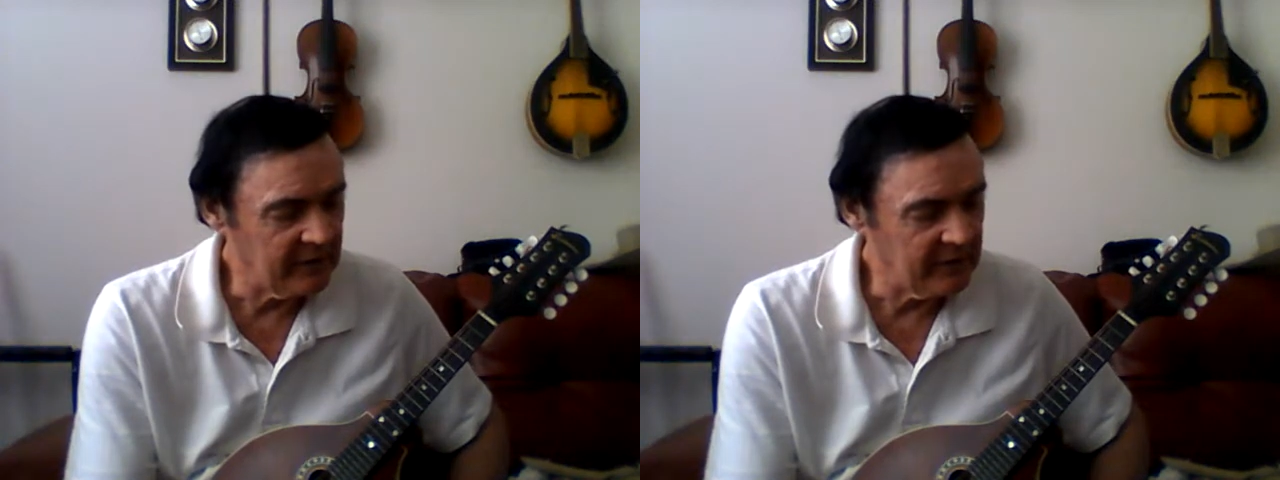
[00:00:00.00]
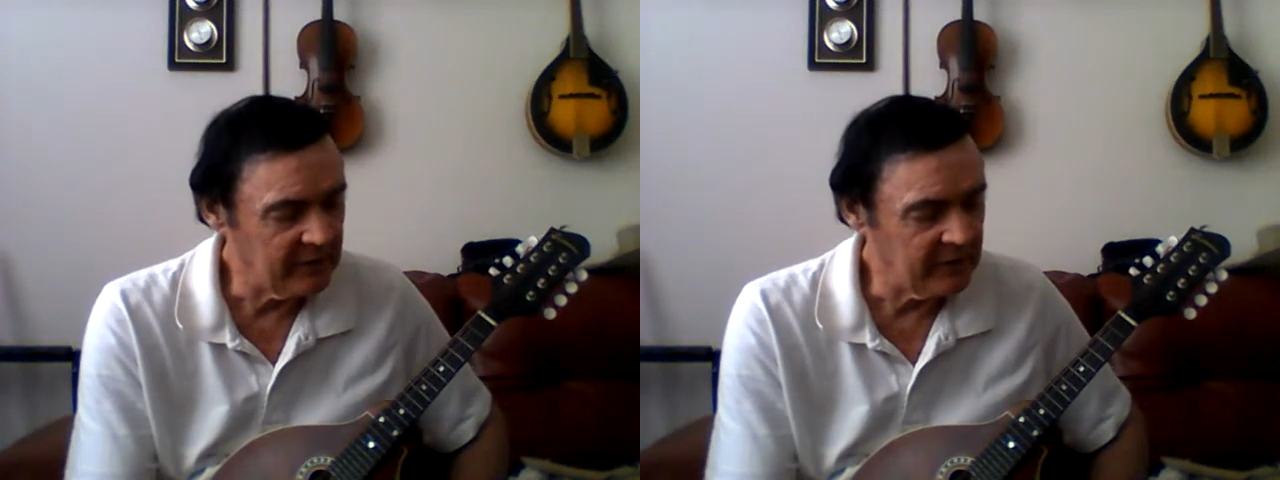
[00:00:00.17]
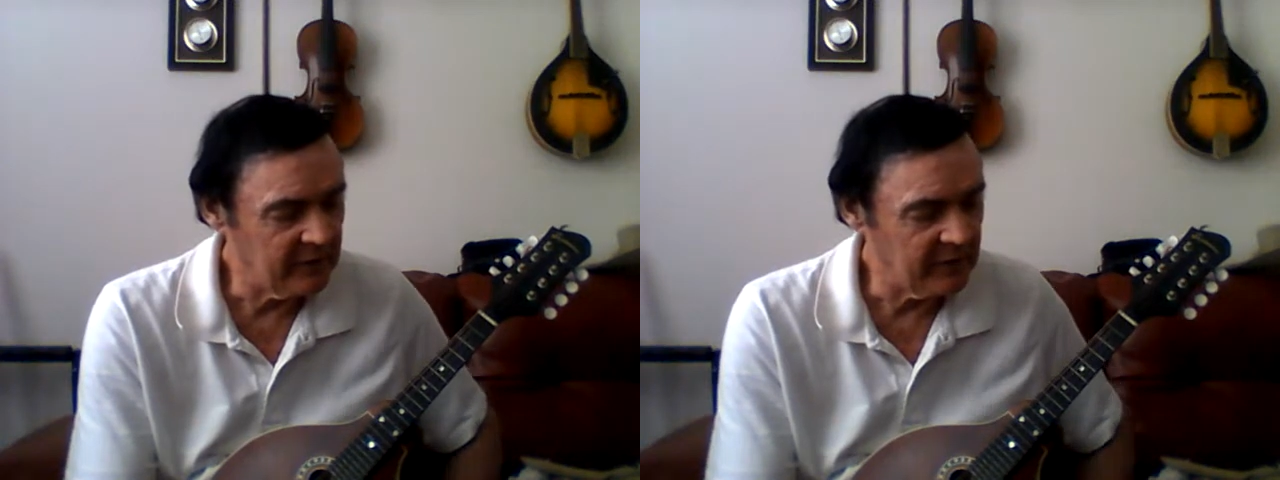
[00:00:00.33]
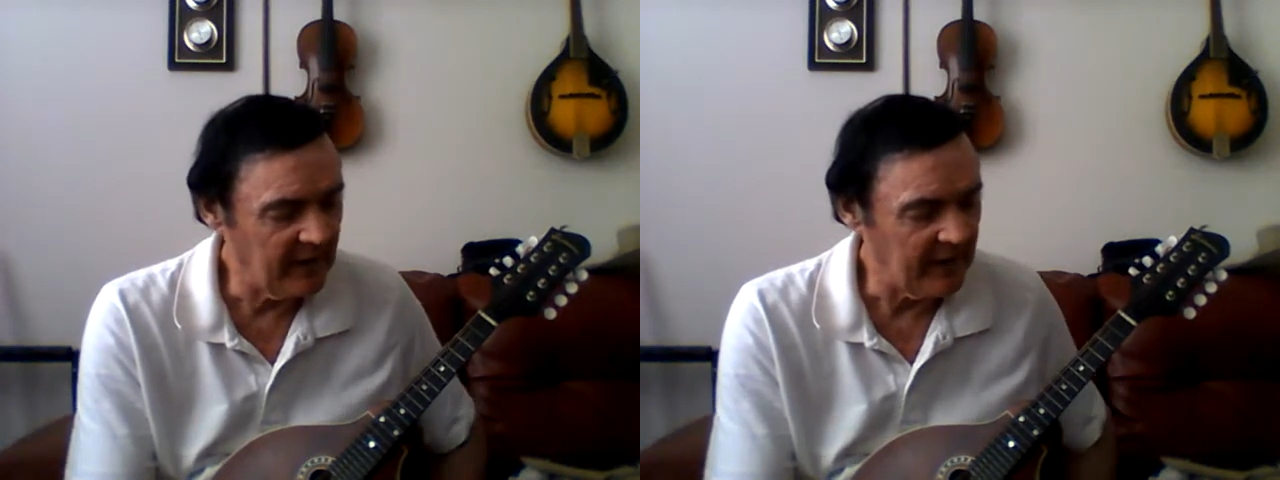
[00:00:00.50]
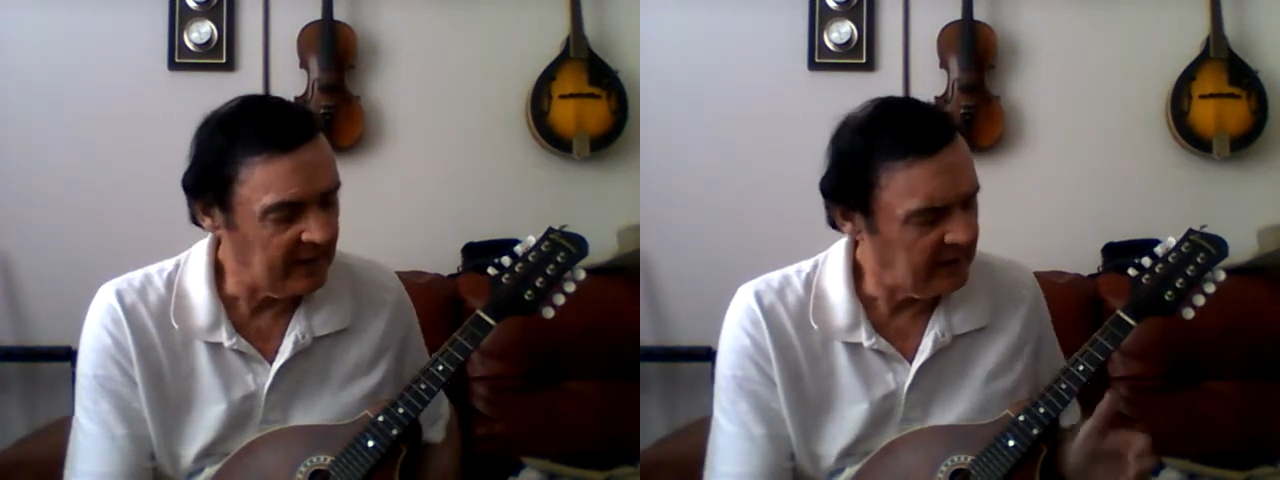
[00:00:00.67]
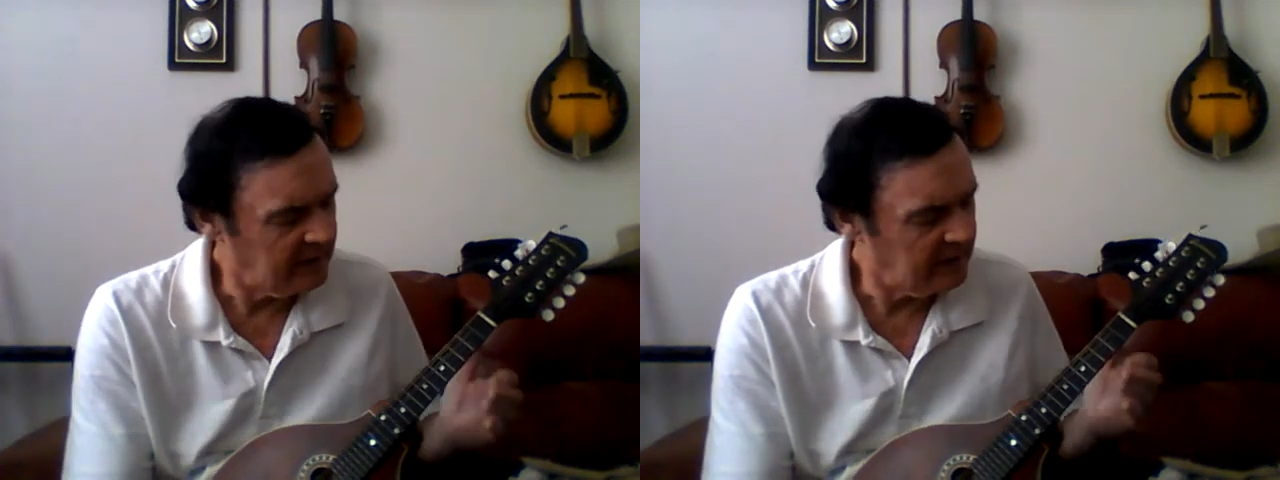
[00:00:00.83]
do that.
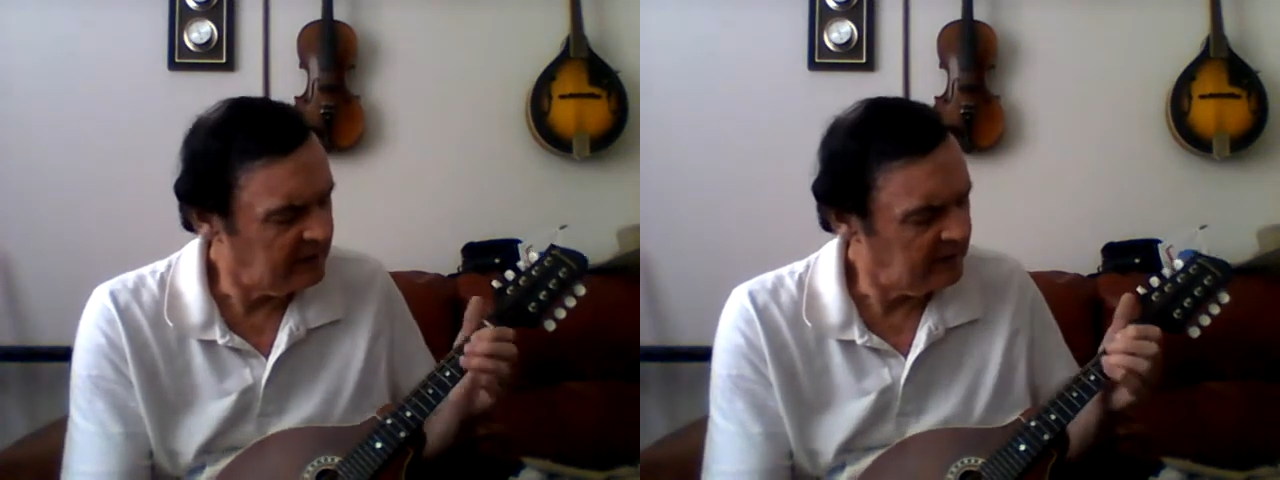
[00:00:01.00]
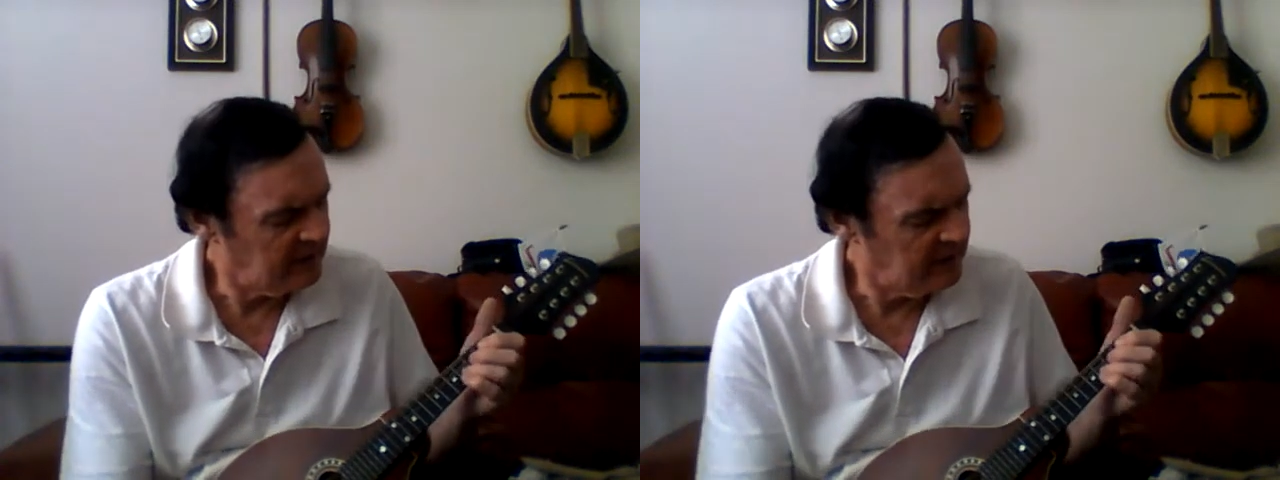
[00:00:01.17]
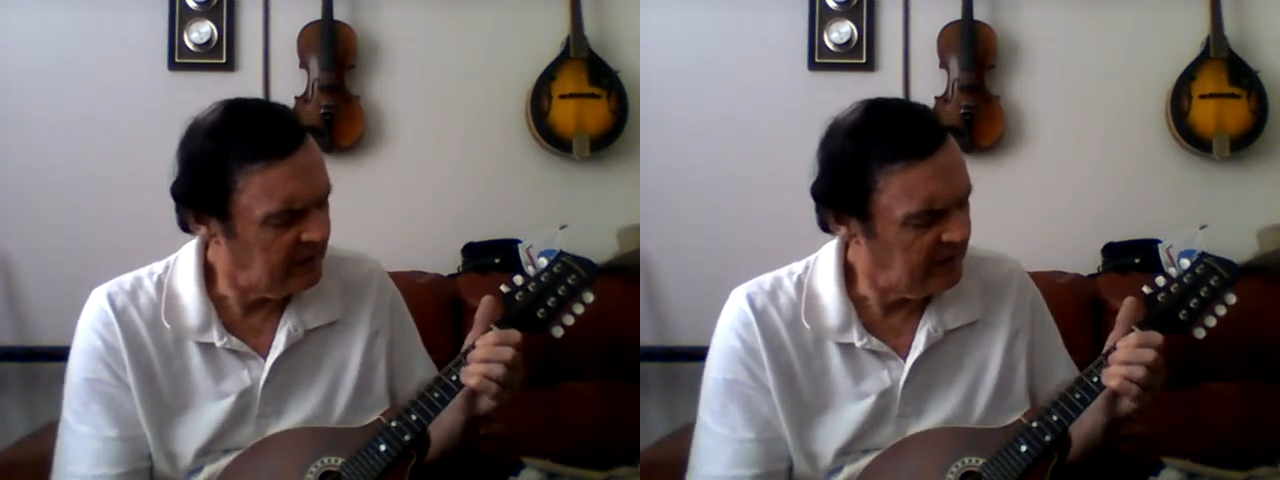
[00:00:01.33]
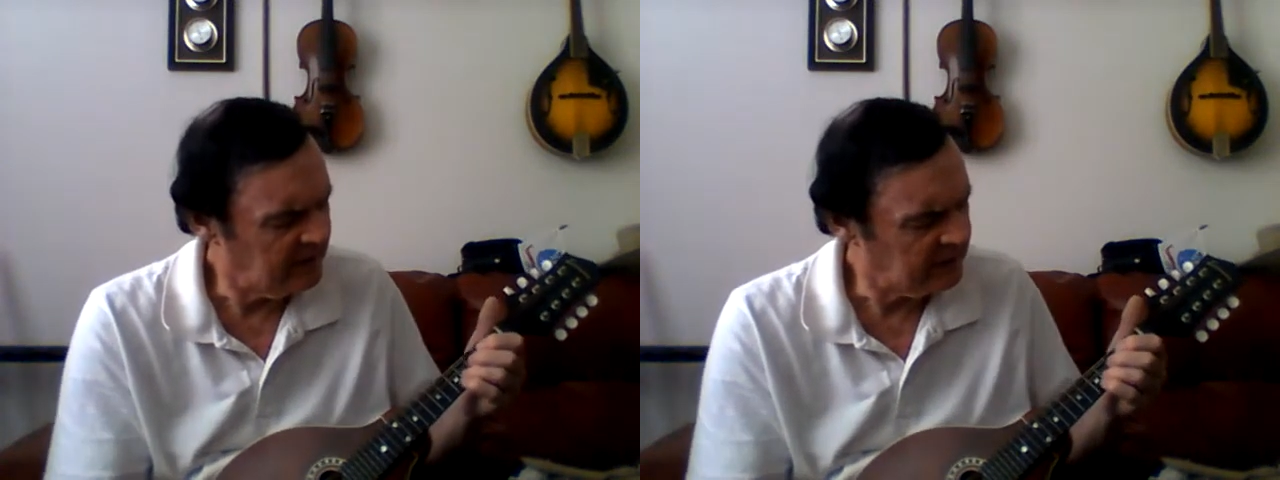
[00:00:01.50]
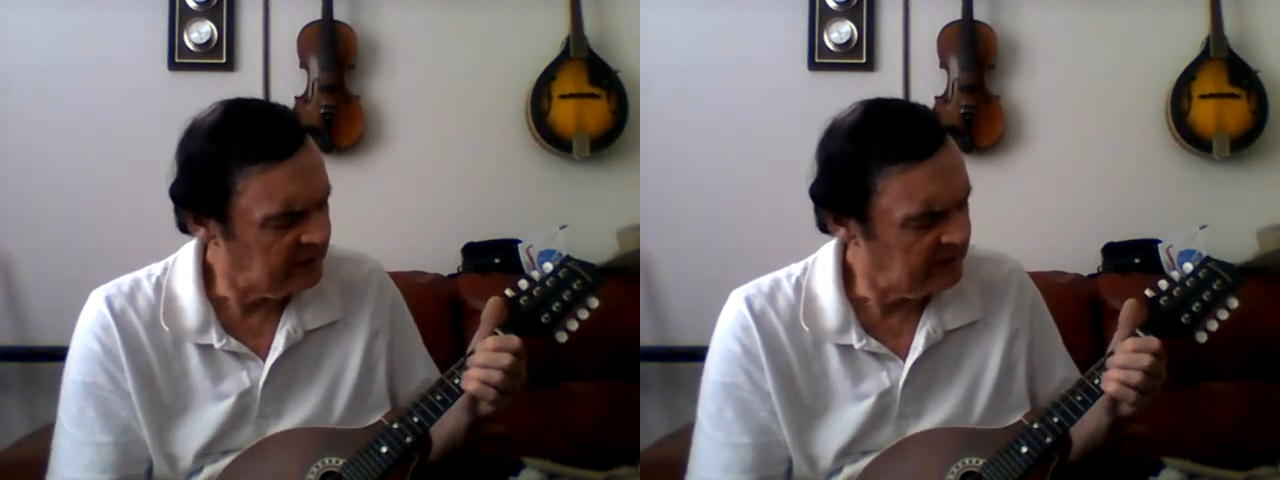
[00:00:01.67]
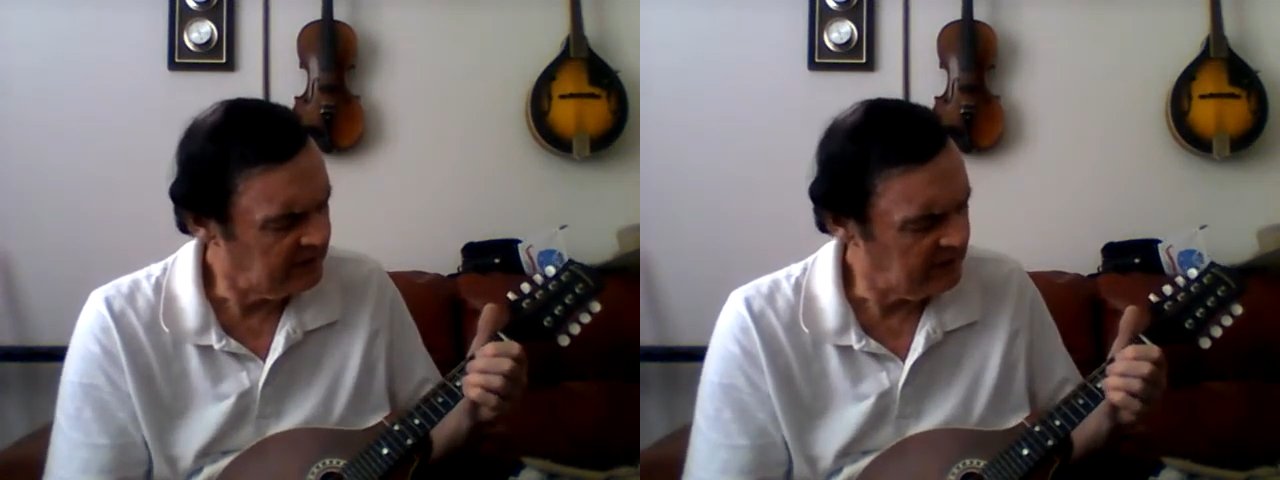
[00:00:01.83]

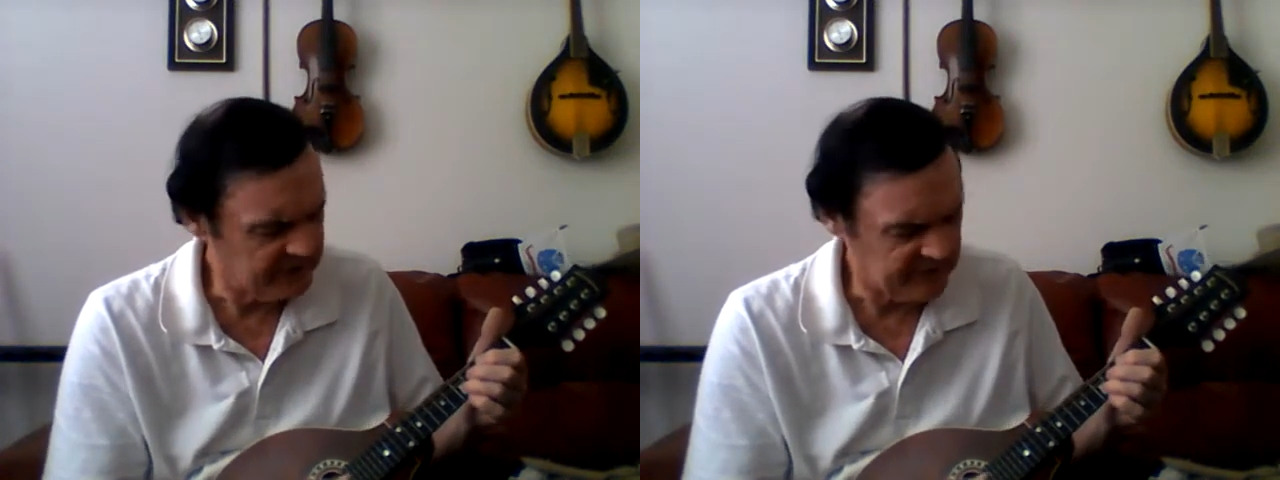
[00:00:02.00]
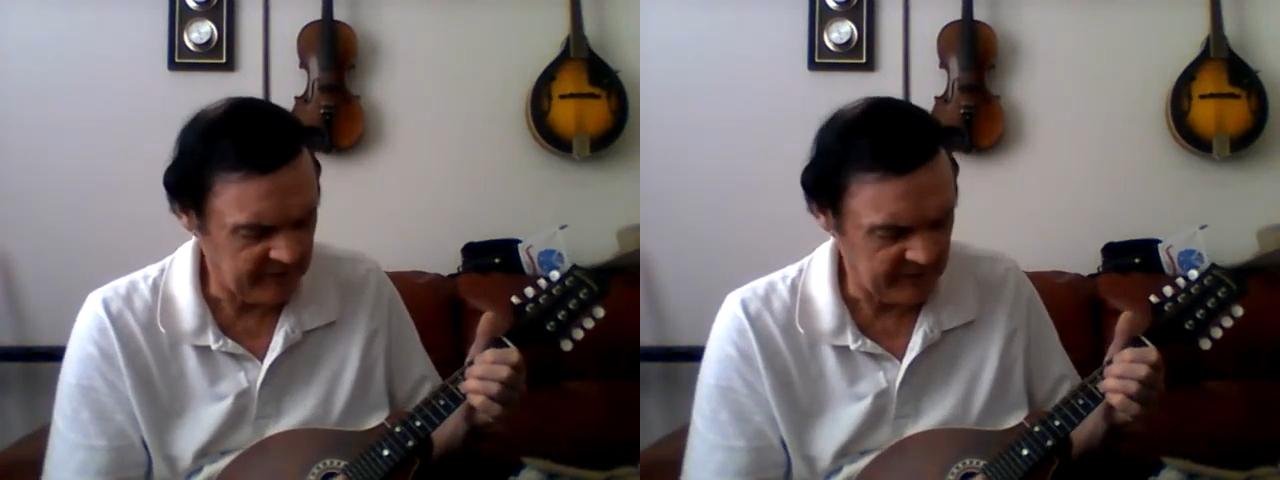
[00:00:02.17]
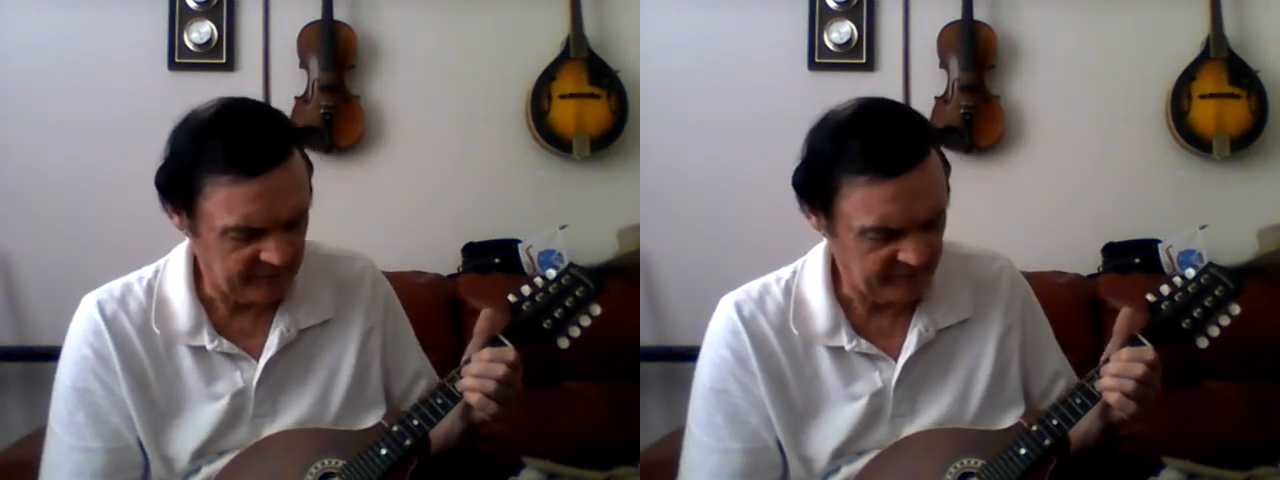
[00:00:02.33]
Let's see.